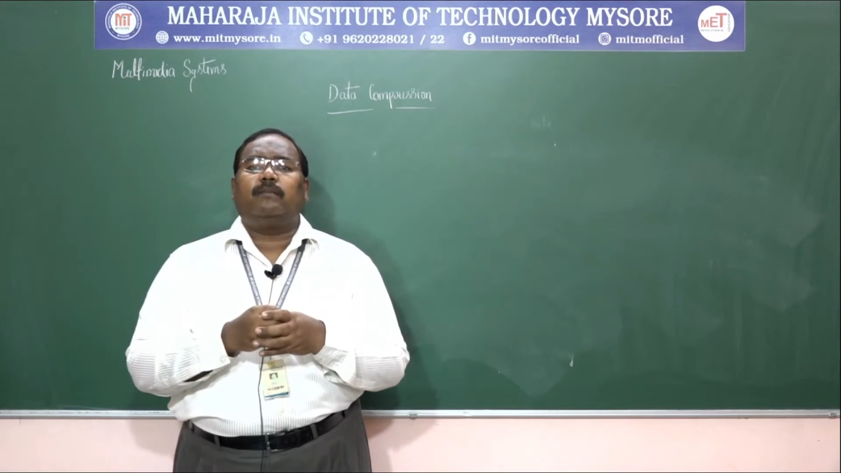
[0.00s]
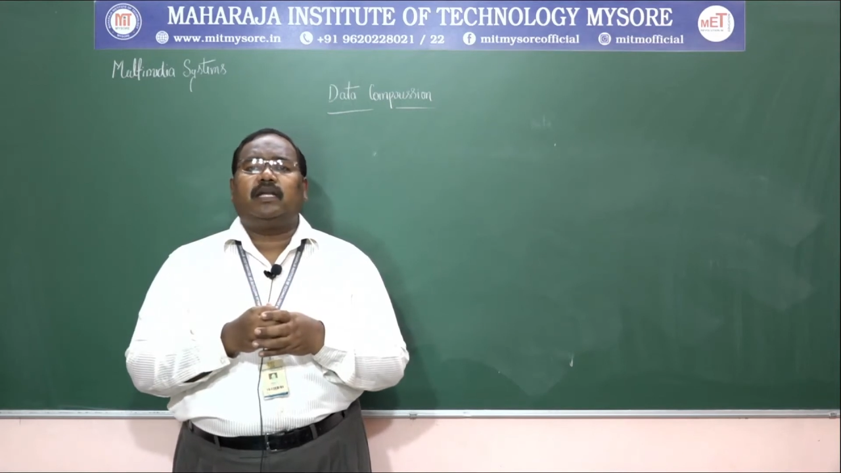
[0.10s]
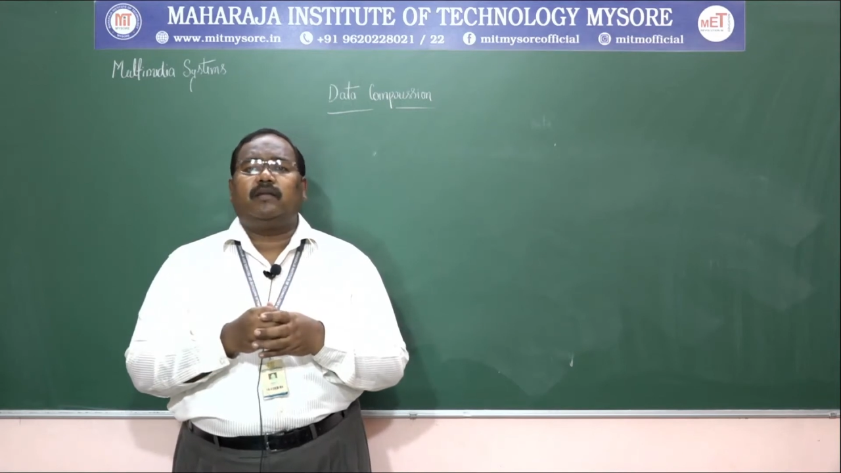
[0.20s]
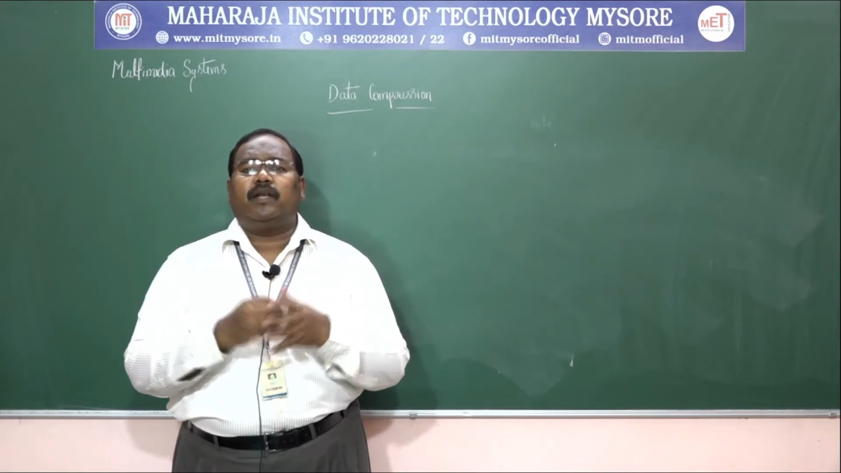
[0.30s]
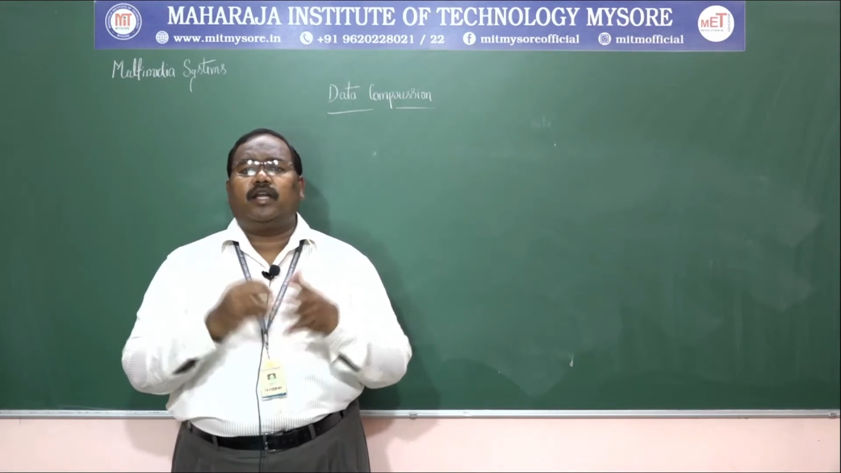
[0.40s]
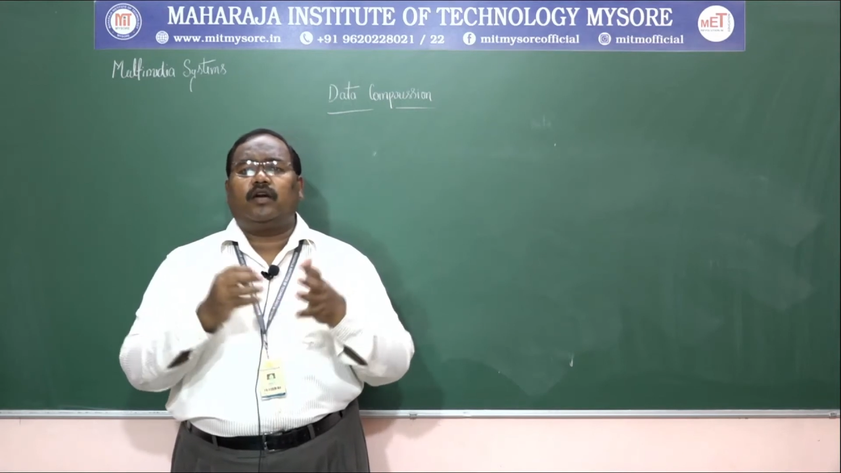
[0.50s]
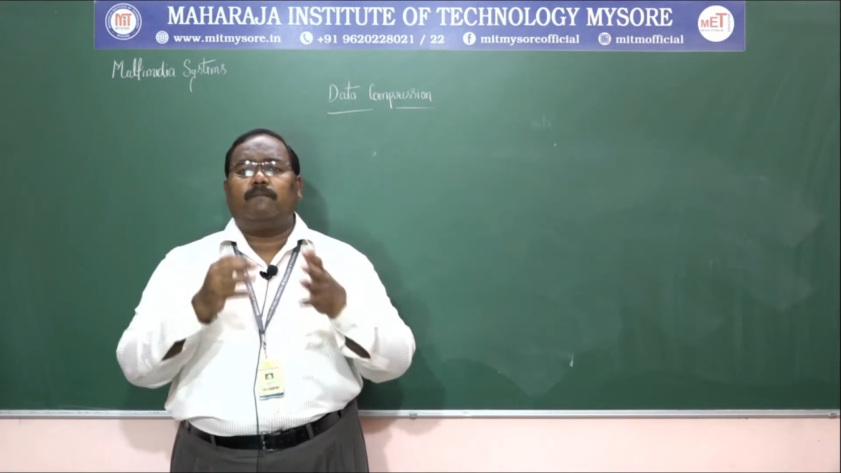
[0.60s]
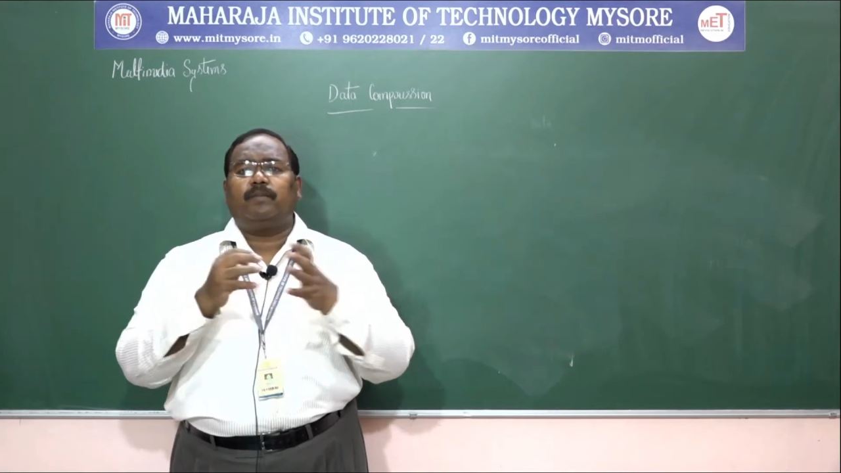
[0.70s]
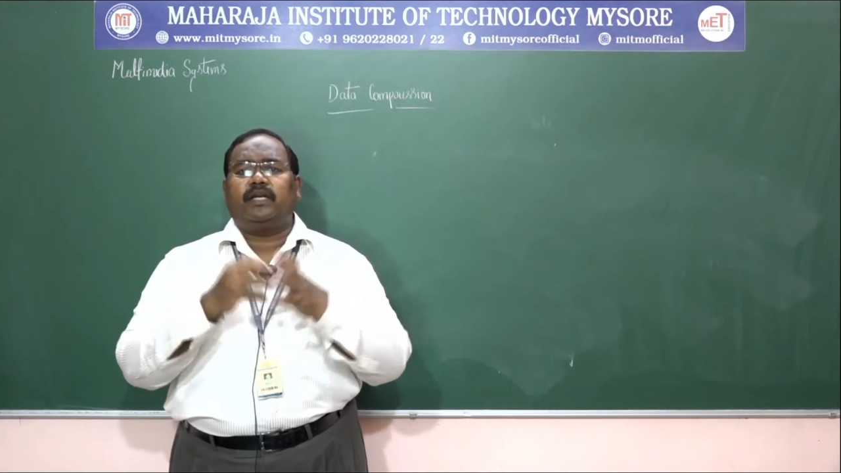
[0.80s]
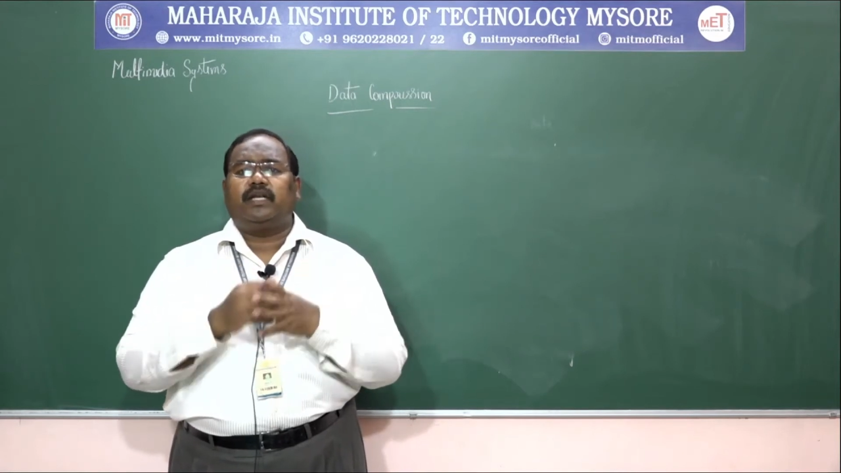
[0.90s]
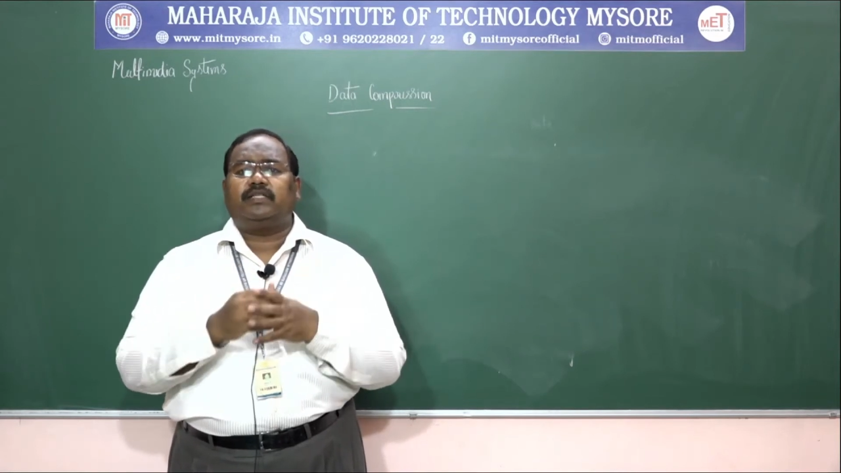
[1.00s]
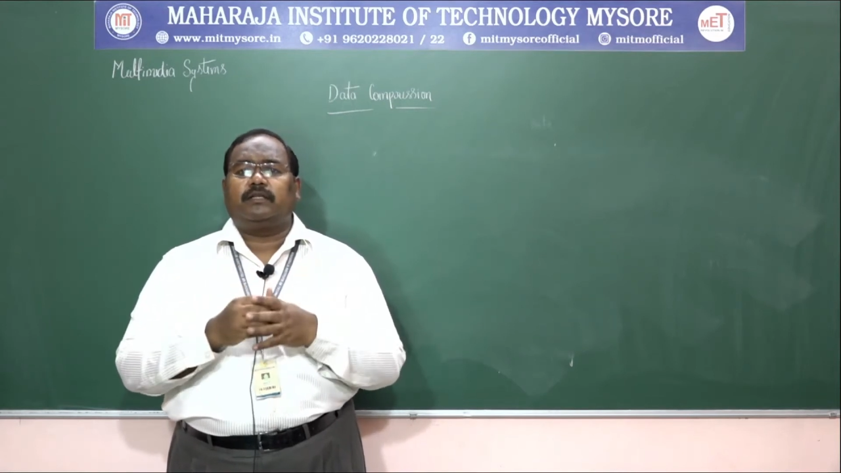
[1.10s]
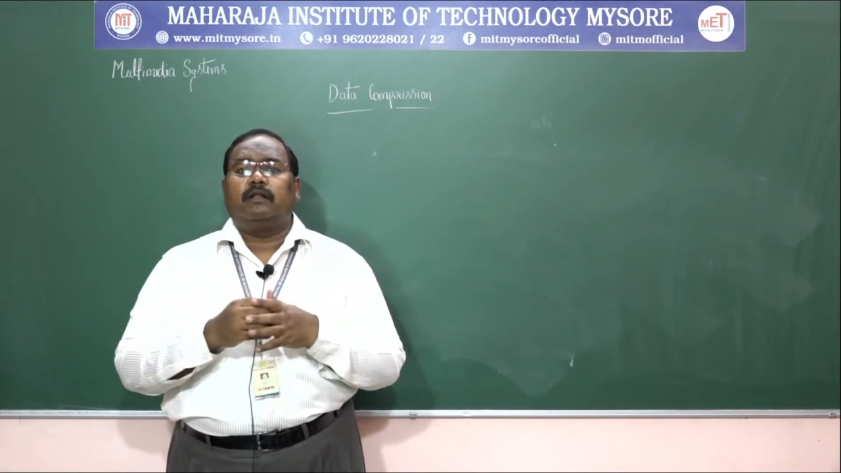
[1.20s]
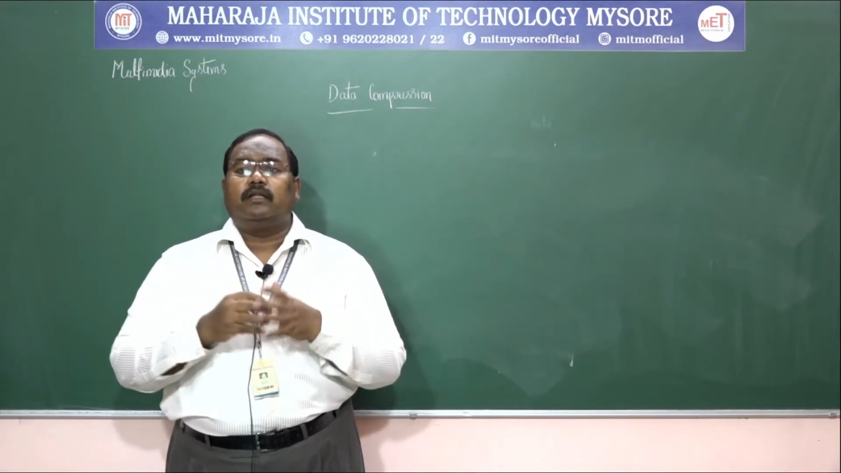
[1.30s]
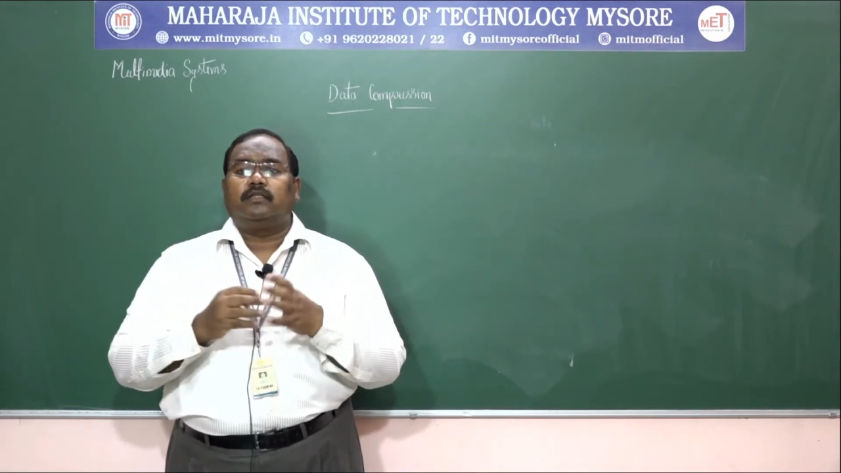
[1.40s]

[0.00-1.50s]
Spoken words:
multimedia components.